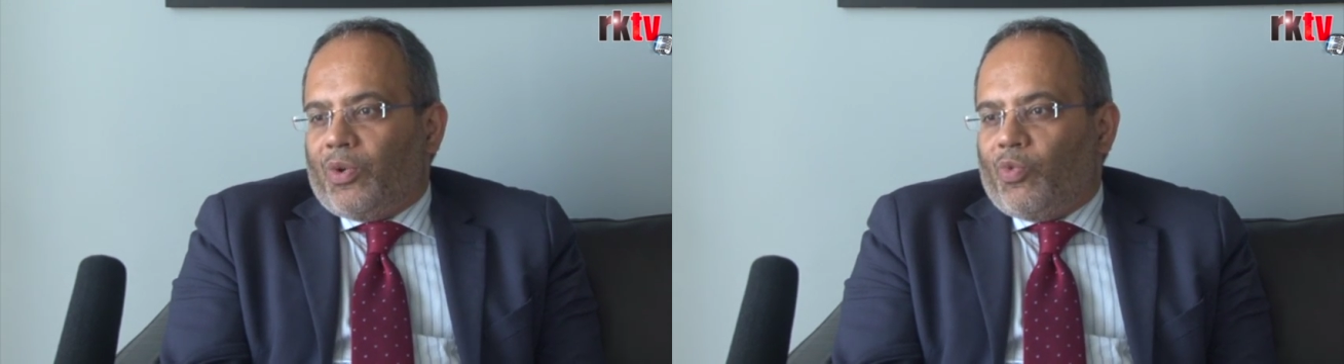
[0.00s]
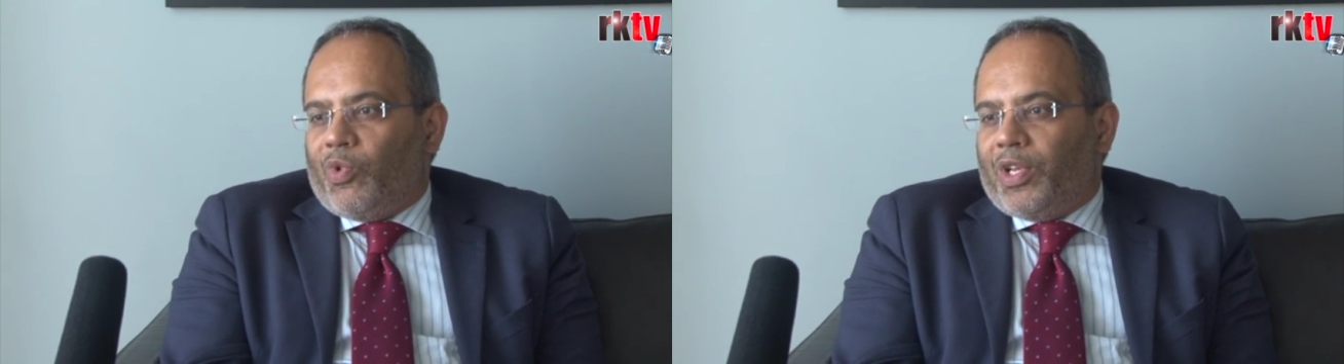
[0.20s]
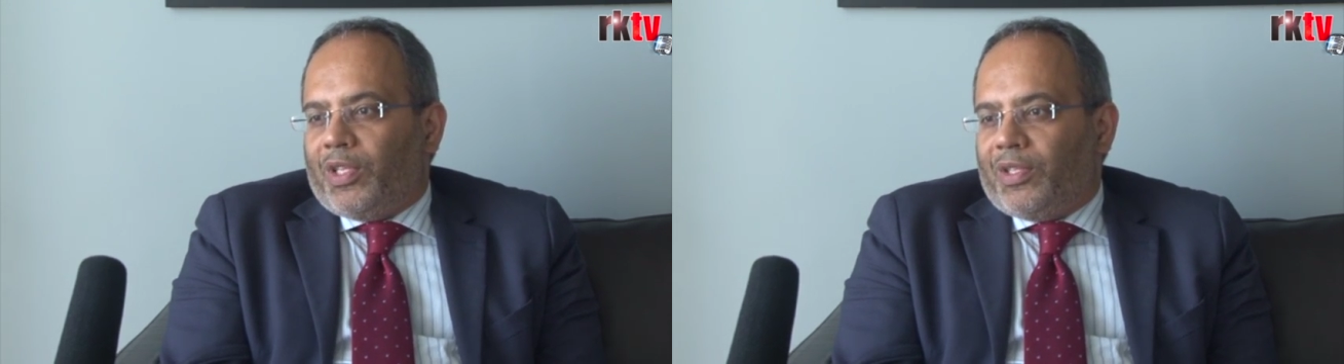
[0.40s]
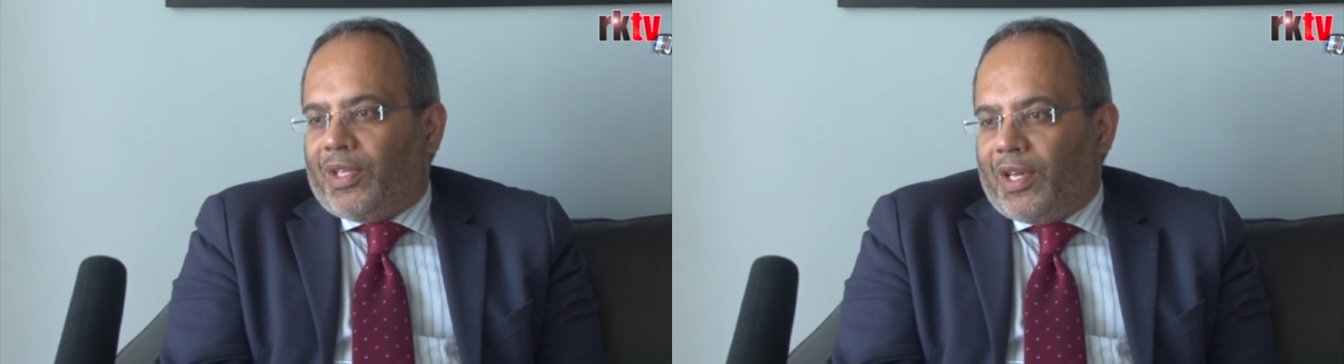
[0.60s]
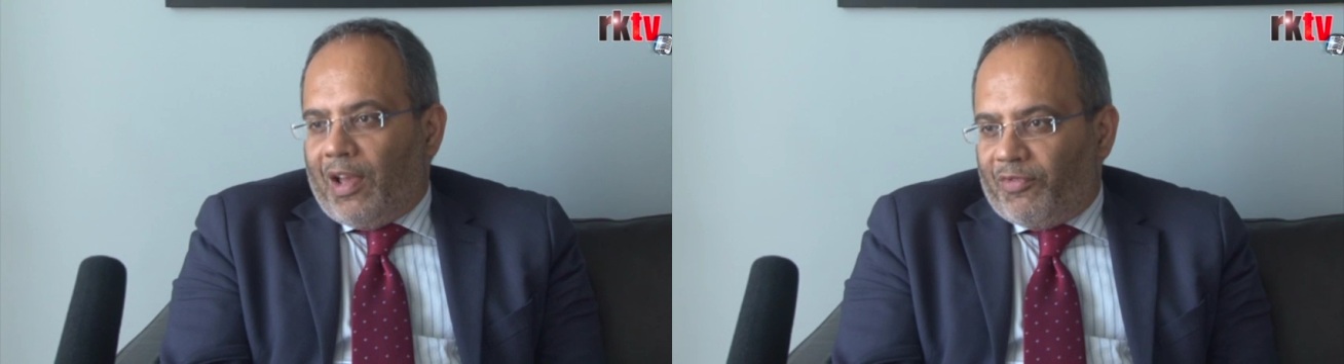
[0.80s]
with
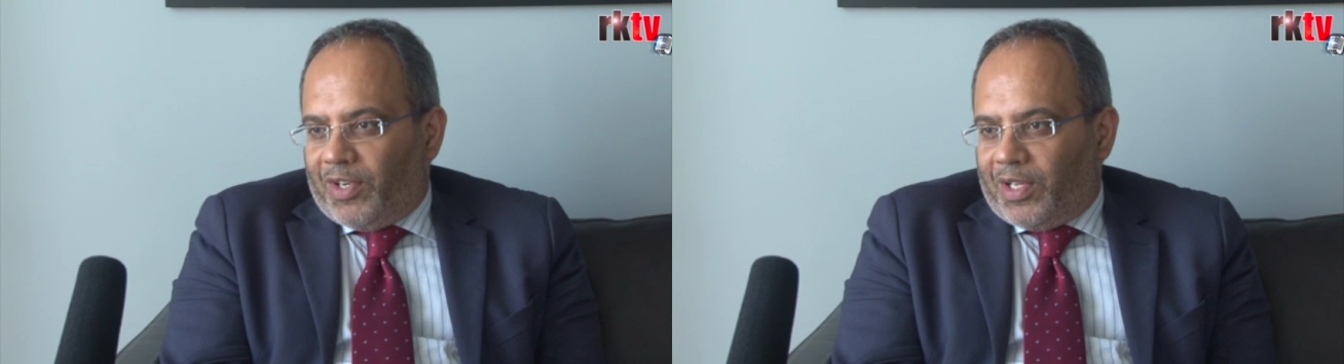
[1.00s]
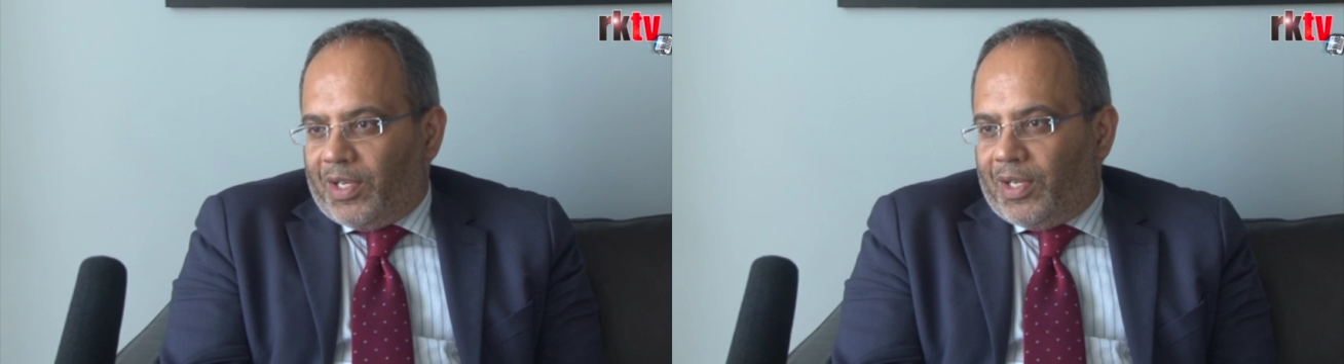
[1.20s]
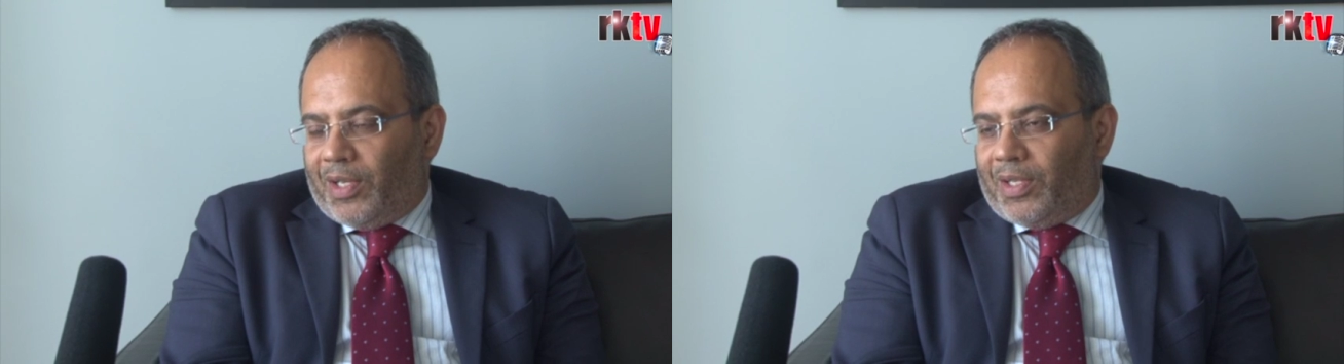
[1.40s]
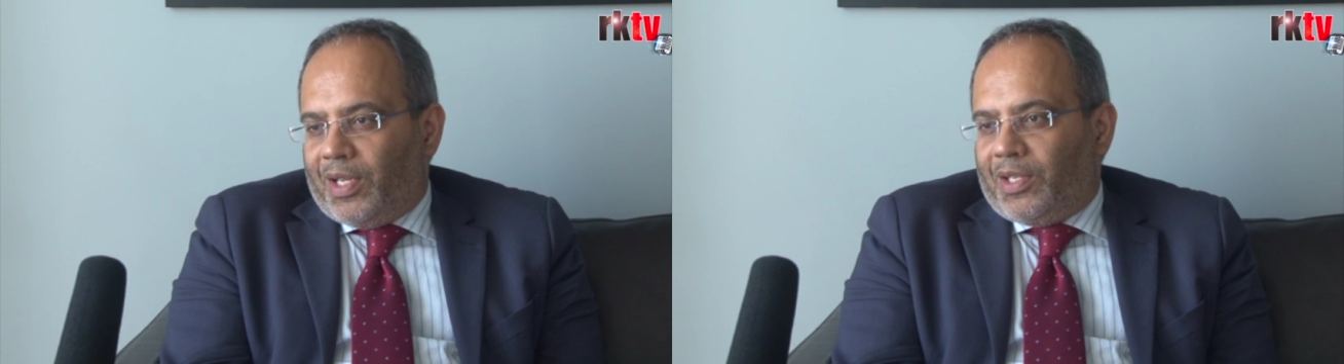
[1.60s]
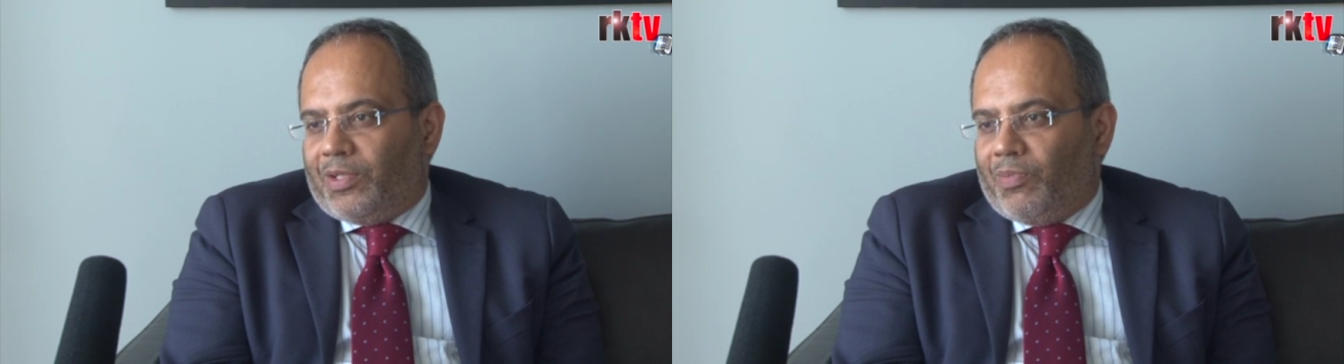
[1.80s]
an Africa
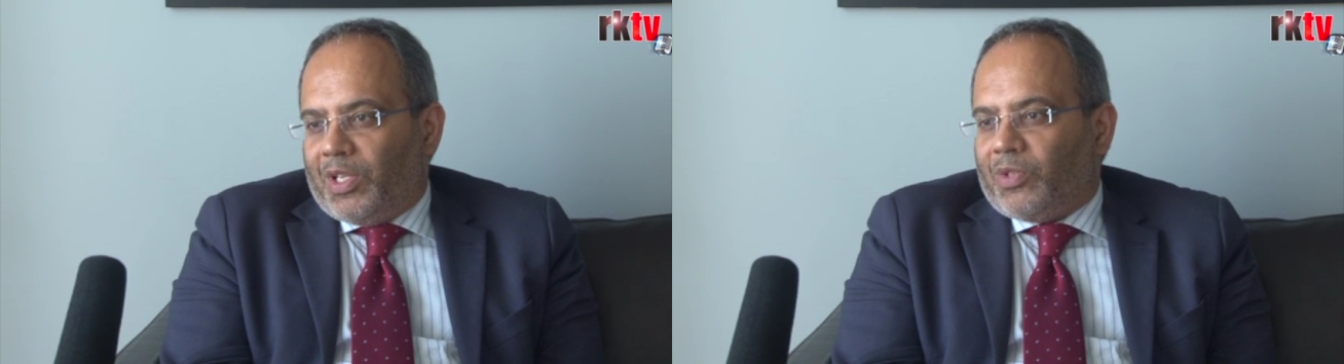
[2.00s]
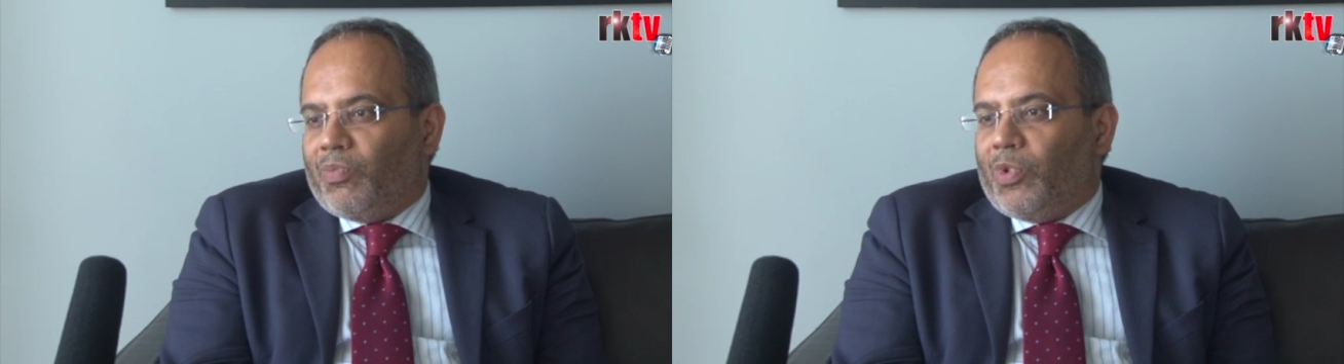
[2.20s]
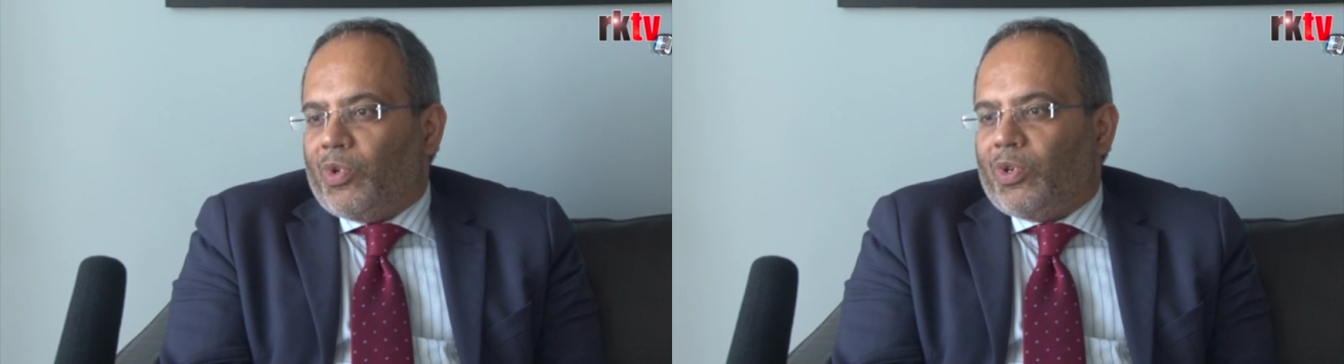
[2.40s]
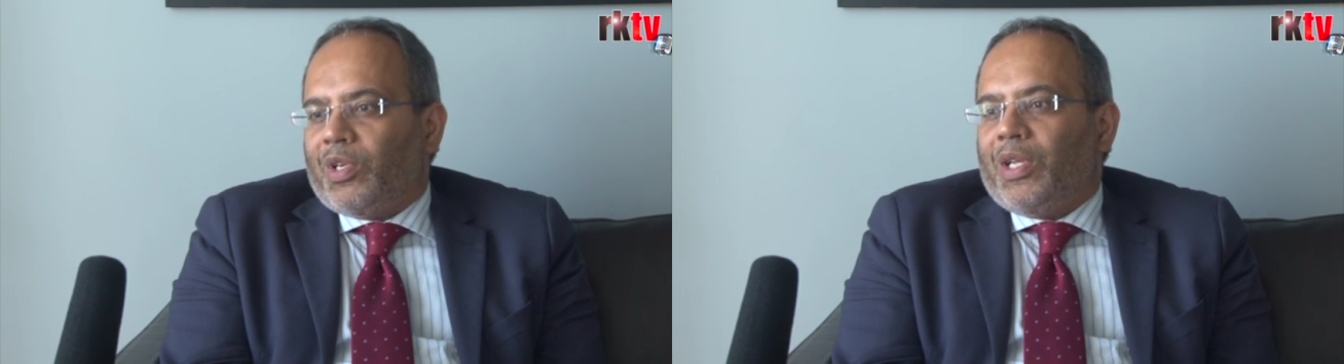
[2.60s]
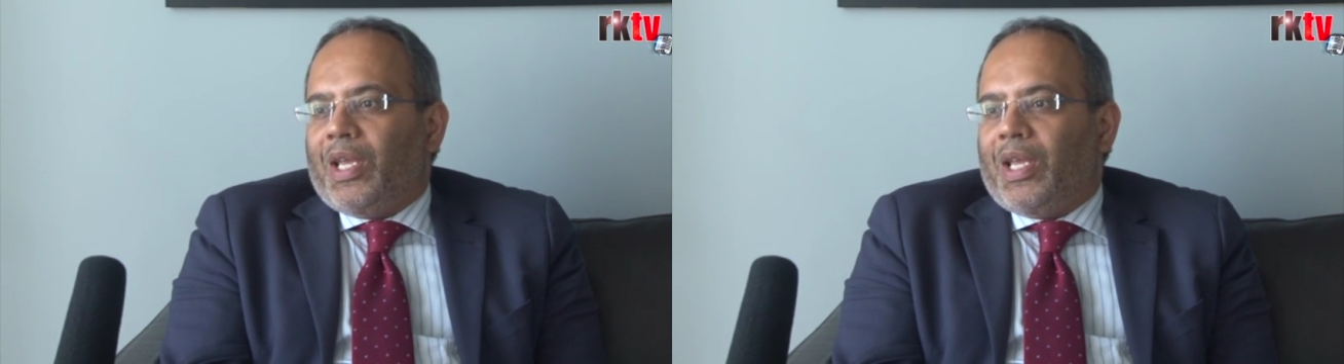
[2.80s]
that is much more